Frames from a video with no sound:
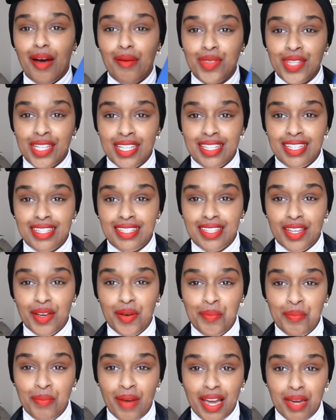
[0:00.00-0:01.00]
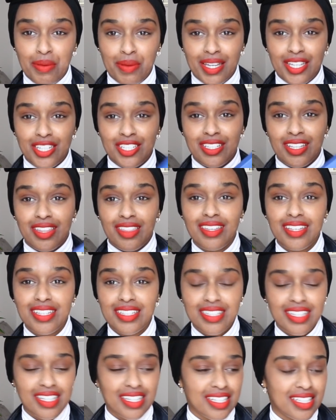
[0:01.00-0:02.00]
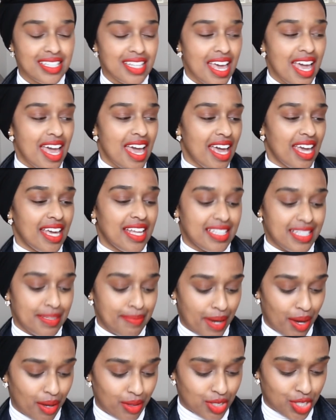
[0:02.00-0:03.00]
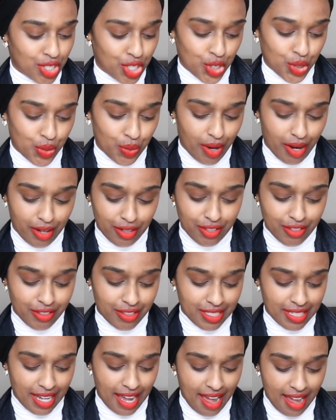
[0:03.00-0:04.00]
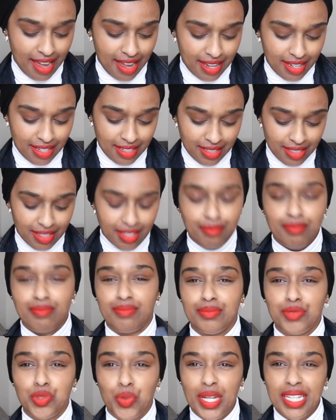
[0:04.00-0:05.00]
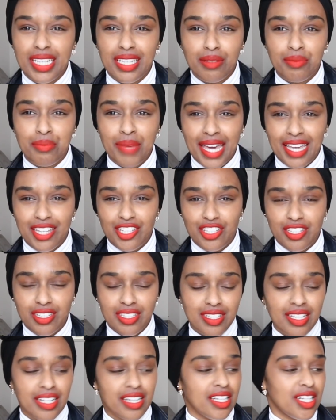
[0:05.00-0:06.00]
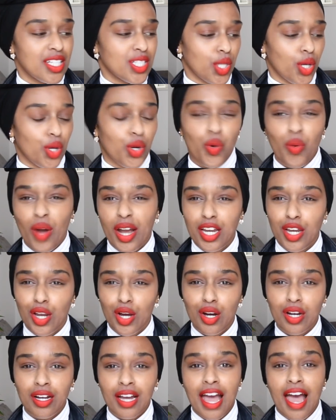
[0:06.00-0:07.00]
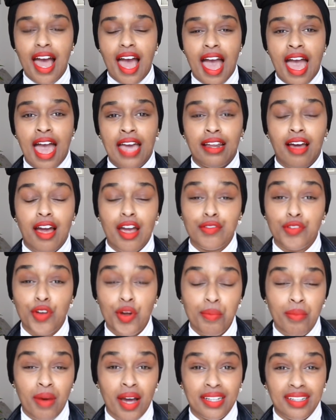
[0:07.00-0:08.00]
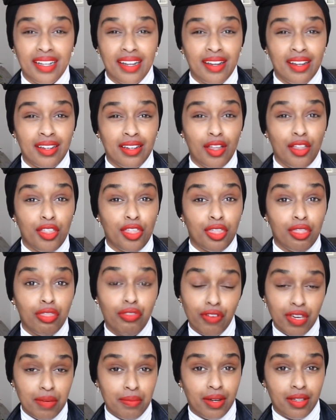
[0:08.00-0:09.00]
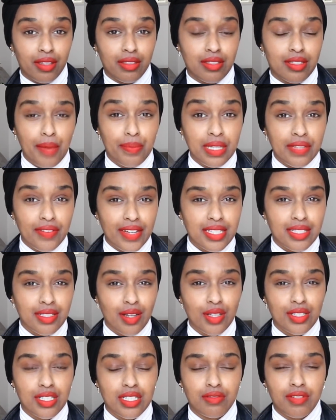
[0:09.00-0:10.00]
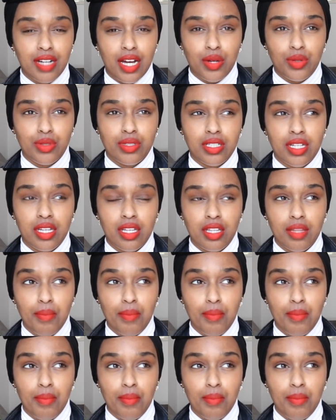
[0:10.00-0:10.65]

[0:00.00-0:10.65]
This is my PhD thesis. It's about 220 pages, so quite long, and I wrote mine in 3 months. I believe I started around